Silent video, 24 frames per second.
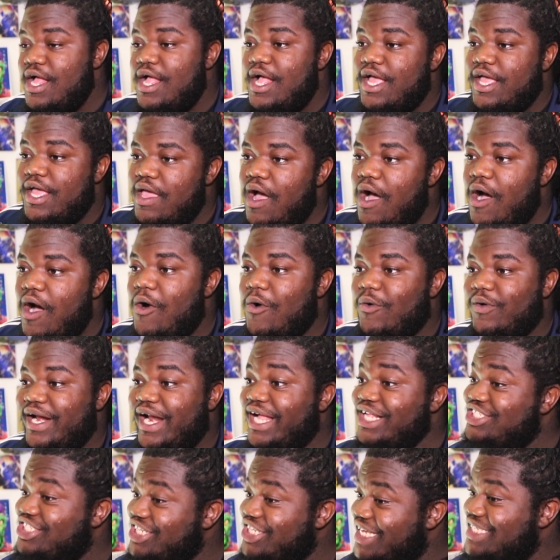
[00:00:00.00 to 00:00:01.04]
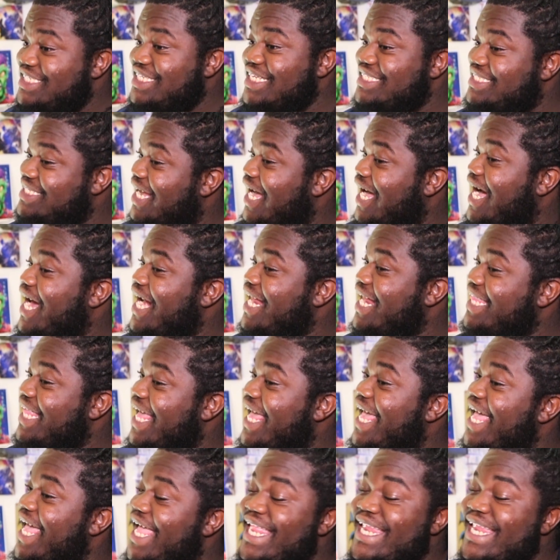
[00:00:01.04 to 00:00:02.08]
Yo, that Jason Todd at the
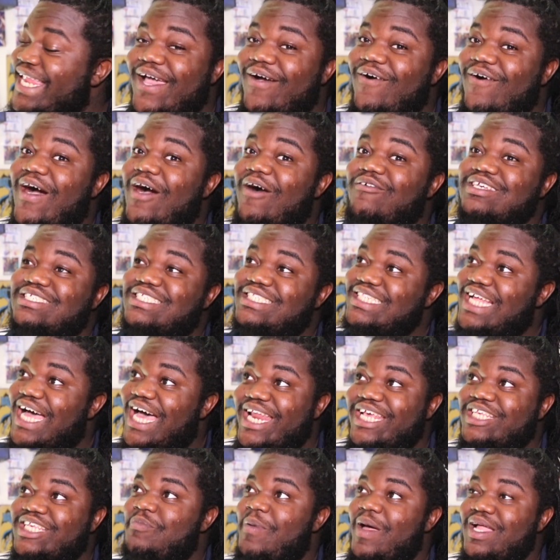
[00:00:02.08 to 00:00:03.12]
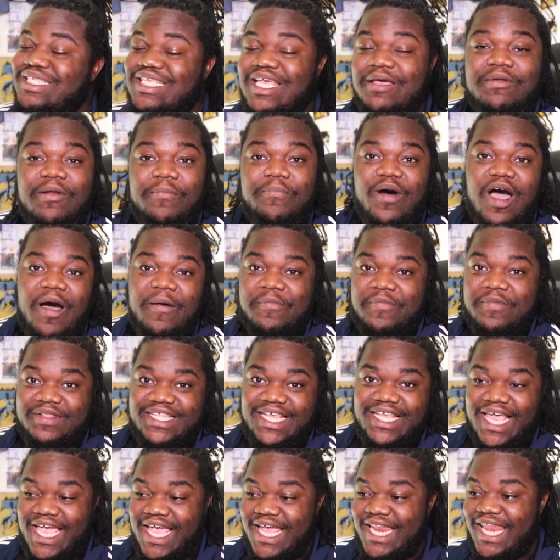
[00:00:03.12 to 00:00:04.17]
end, yo, I was not expecting him to pop up at
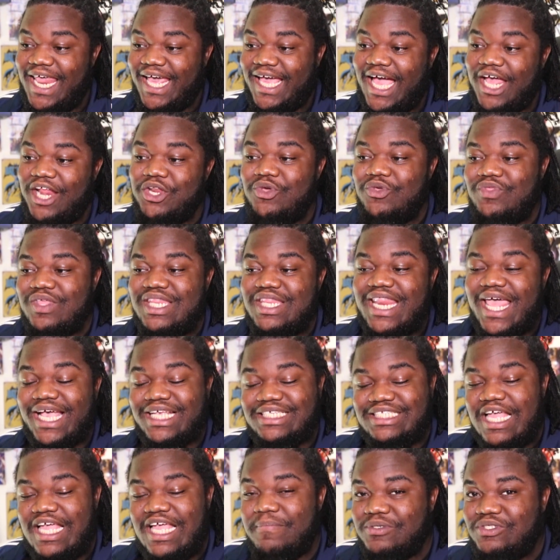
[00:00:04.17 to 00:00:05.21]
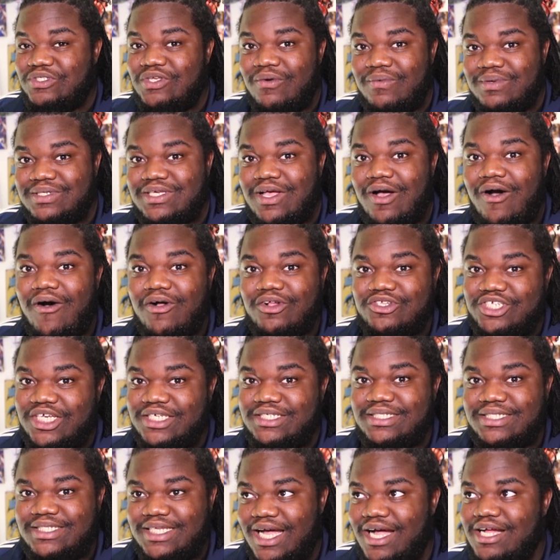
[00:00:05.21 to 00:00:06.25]
the end. Like, I knew the next episode was called
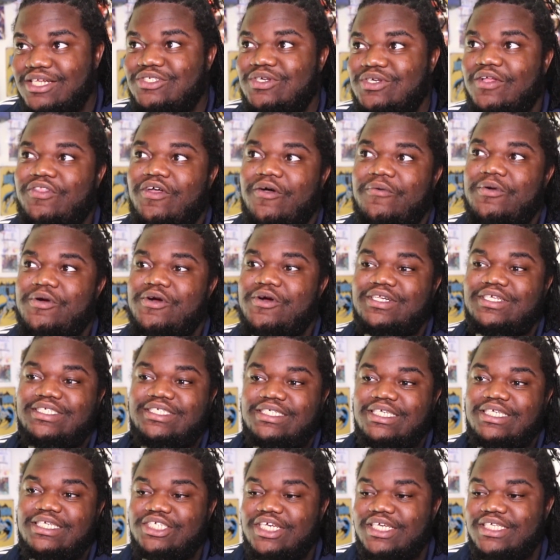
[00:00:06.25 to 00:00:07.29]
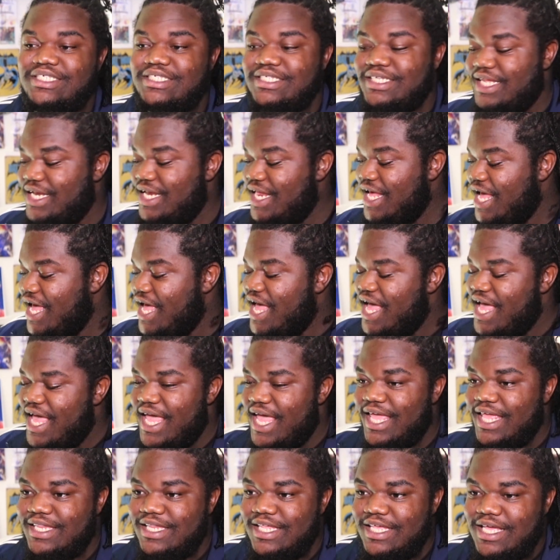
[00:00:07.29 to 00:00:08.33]
Jason Todd, so I thought we were going to see Jason
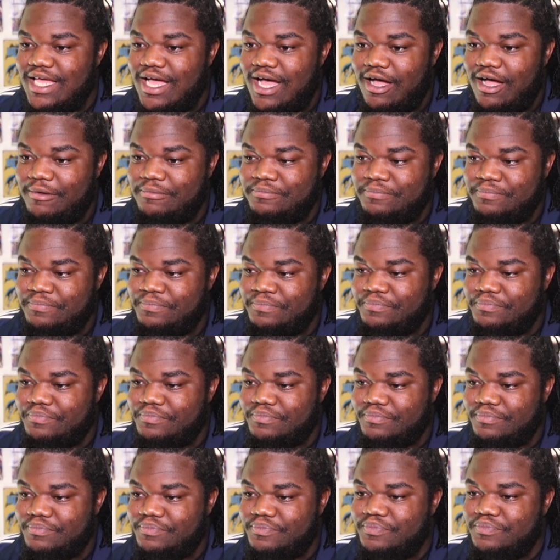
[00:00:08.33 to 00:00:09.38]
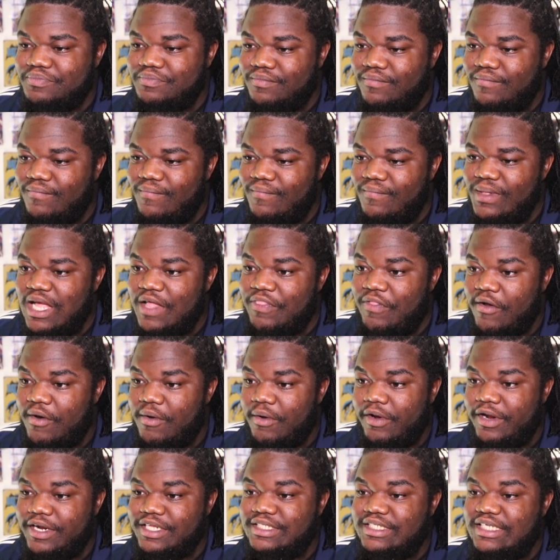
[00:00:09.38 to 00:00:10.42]
in the, I thought we were
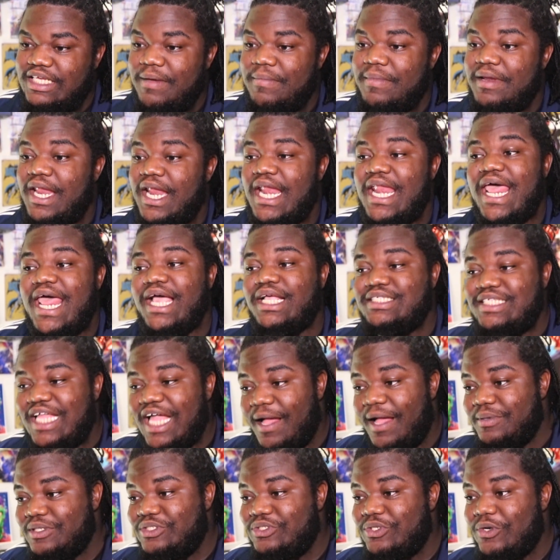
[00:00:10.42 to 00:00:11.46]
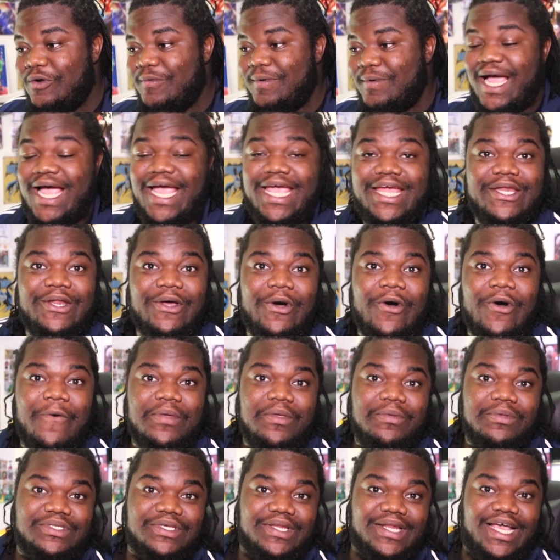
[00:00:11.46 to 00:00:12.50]
going to see him in the next episode, but I didn't know homie
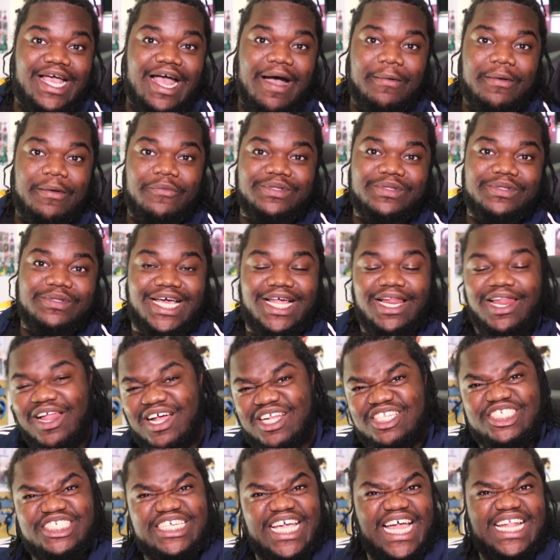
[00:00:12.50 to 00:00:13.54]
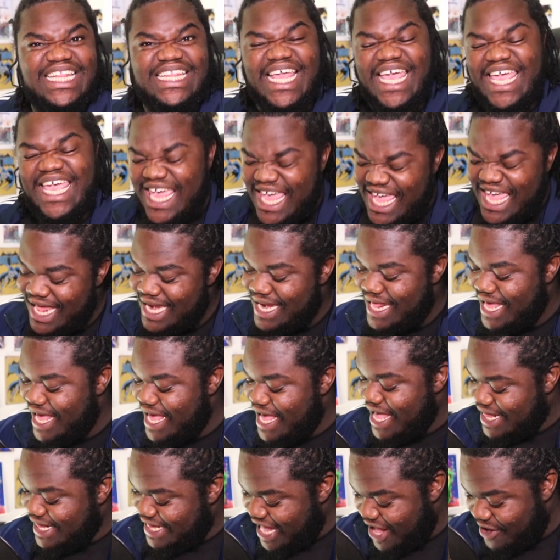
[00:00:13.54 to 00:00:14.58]
was going to come in with the clutch at the end.
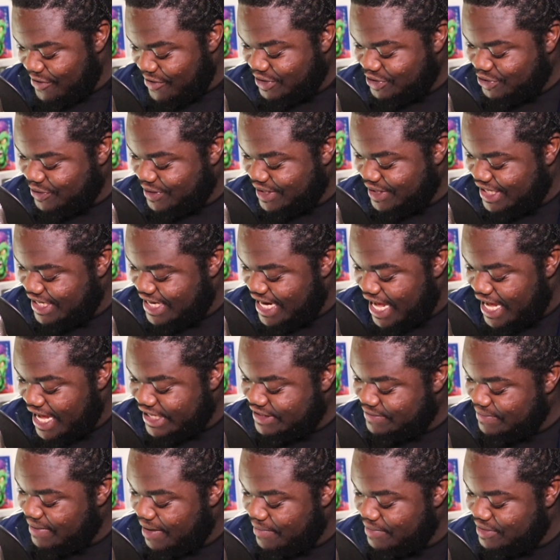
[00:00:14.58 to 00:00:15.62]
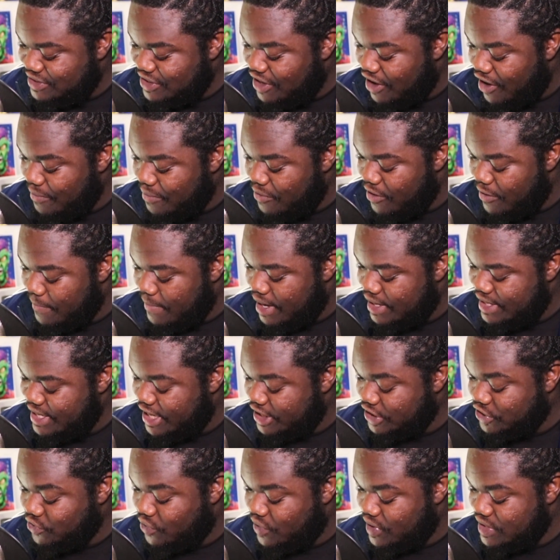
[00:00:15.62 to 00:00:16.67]
That was really nice, man. I'm going to talk more about
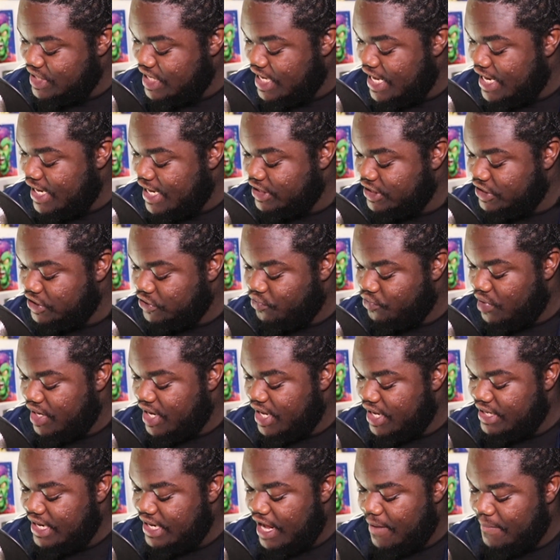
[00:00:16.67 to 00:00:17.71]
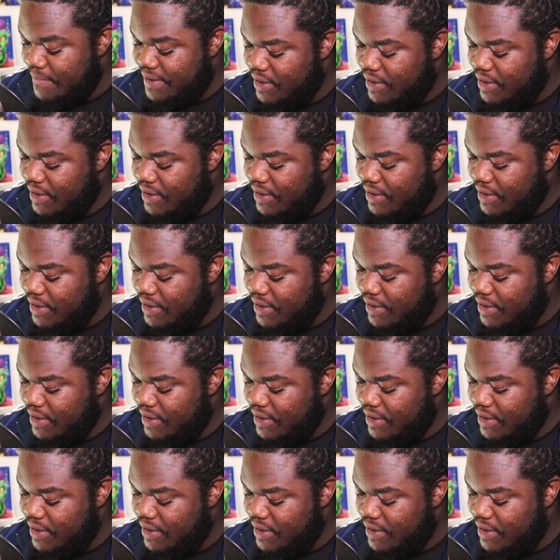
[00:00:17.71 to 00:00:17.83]
that towards the end. Let's just run that down.